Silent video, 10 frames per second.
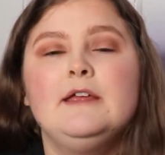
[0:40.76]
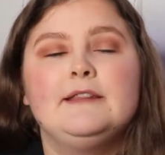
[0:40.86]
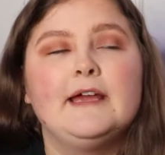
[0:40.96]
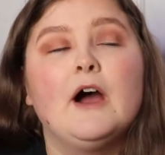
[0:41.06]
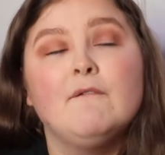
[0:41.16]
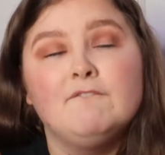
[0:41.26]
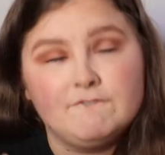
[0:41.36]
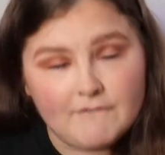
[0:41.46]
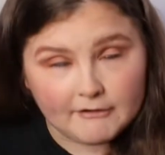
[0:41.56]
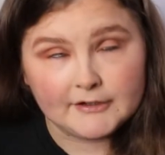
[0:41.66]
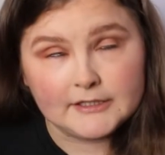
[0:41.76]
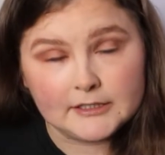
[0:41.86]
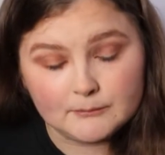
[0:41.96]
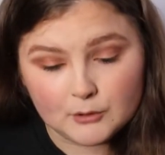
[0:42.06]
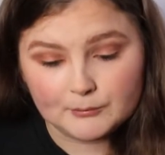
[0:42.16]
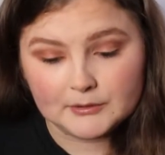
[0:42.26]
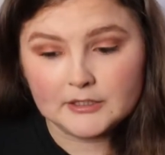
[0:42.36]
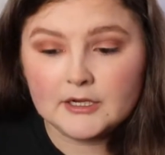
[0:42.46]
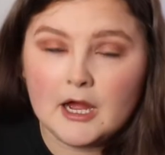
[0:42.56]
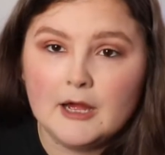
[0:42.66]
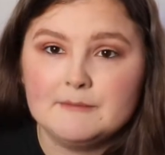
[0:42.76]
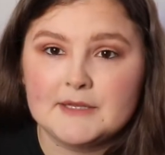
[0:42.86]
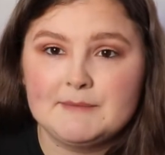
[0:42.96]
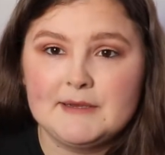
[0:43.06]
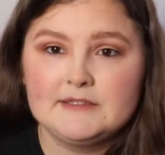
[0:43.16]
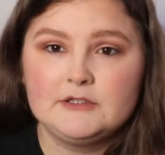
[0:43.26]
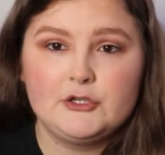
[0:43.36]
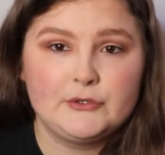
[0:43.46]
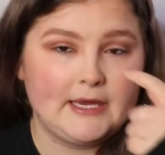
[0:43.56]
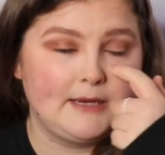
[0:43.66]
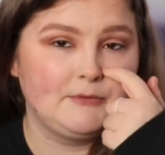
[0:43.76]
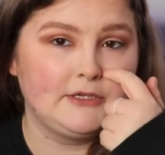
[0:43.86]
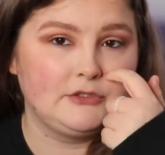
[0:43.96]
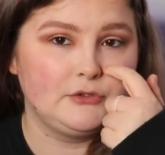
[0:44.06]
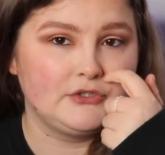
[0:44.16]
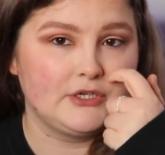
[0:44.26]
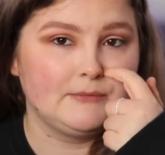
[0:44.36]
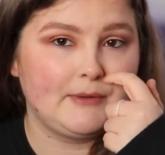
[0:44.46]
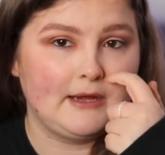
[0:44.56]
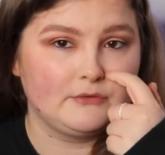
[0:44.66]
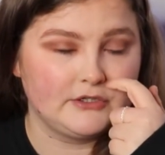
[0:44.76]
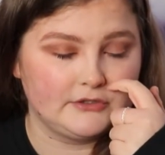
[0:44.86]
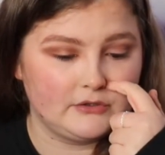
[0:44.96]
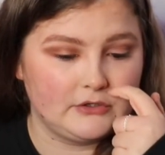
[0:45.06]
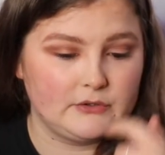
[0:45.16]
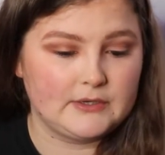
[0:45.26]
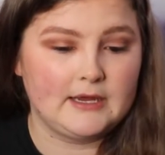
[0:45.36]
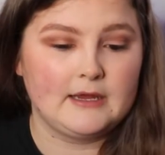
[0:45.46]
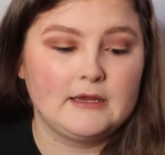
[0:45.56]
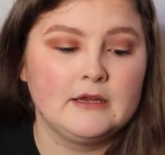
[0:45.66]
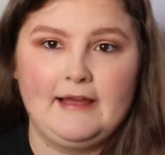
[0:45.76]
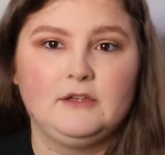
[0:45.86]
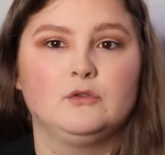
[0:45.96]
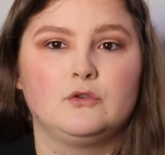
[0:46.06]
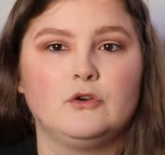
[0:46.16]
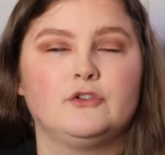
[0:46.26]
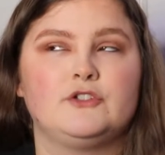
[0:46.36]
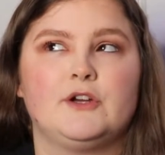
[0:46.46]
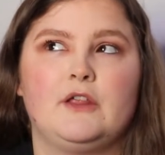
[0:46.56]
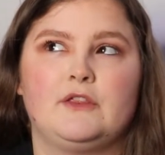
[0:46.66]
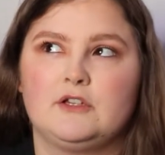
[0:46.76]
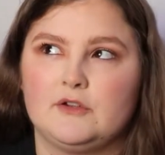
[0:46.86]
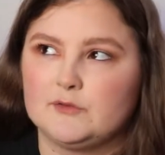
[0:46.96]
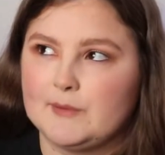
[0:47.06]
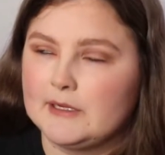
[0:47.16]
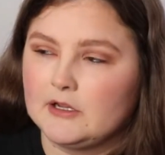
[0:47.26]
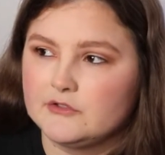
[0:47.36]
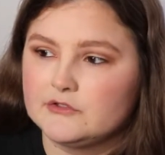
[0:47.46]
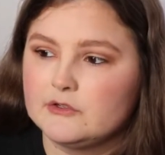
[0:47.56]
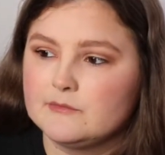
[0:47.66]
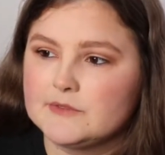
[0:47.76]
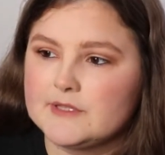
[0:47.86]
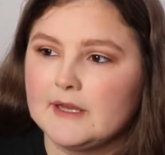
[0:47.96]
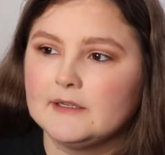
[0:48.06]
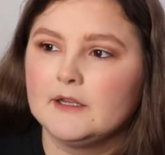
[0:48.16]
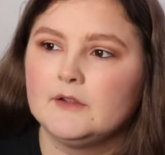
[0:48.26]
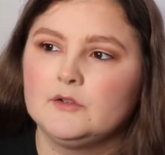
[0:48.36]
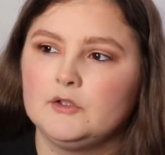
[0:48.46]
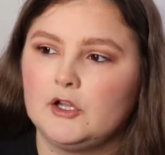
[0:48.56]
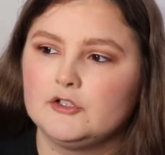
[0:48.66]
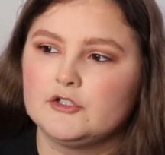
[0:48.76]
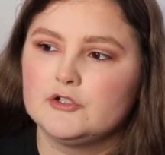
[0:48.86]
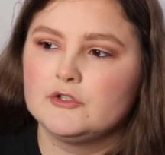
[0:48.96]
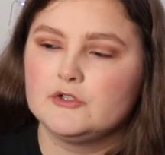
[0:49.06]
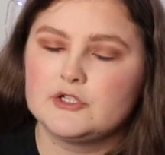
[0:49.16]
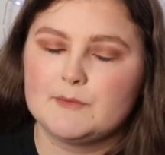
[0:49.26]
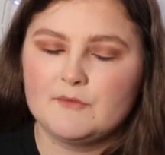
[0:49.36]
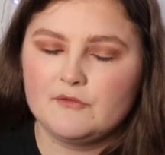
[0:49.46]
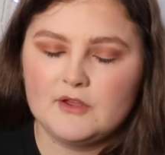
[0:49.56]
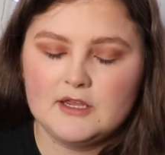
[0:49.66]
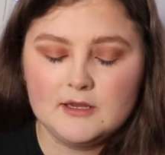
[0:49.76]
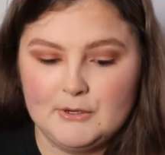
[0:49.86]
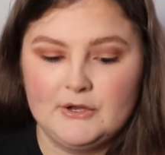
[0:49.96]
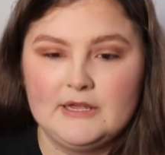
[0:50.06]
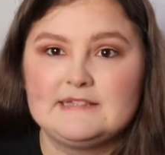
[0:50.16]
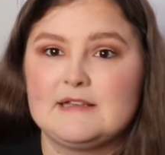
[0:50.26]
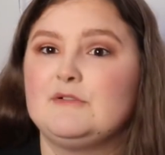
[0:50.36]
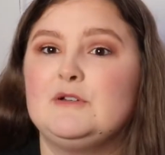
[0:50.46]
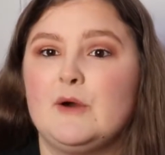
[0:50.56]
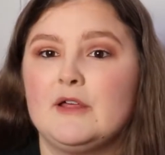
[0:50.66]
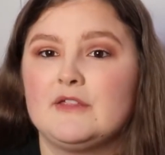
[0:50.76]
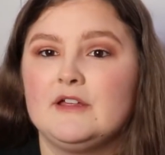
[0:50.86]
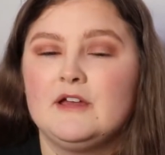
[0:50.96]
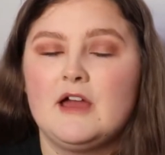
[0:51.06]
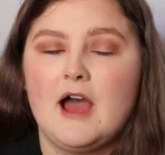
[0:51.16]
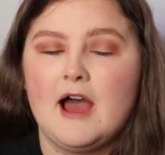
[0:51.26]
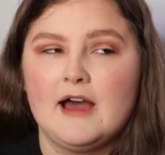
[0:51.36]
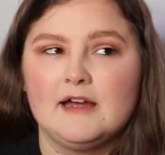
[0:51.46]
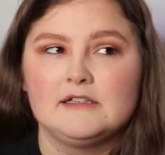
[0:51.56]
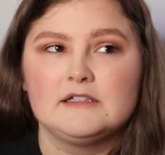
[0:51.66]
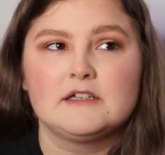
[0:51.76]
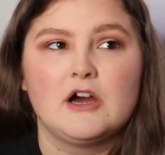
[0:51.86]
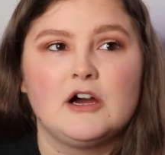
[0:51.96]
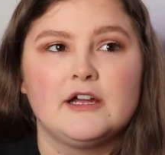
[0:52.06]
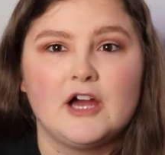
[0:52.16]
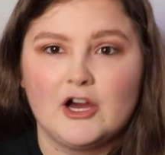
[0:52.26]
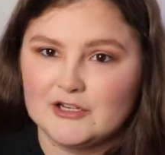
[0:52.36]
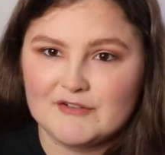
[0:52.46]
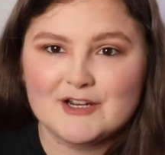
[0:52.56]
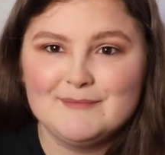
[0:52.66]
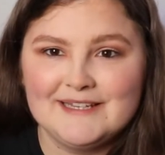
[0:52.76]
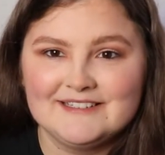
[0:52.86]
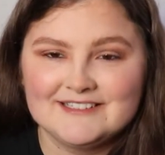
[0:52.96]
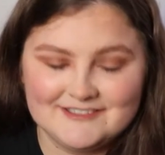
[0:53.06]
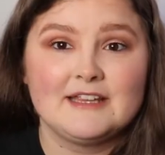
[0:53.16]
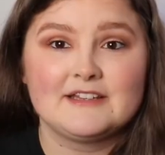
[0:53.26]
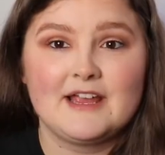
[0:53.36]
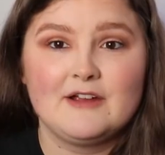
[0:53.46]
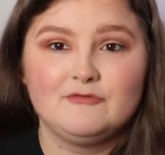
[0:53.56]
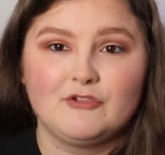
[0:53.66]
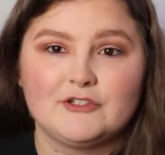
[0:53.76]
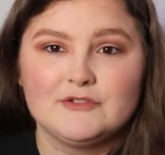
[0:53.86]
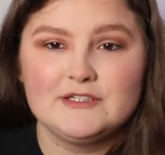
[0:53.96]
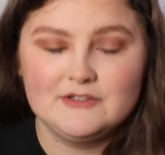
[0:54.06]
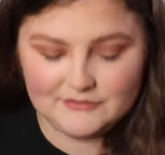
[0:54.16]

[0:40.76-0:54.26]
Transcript: they are very popular. They're based in the UK, but they do ship outside of the UK at your cost. I think you have to pay customs and a larger shipping fee, but it's definitely worth it and I highly recommend. Let's get right on into the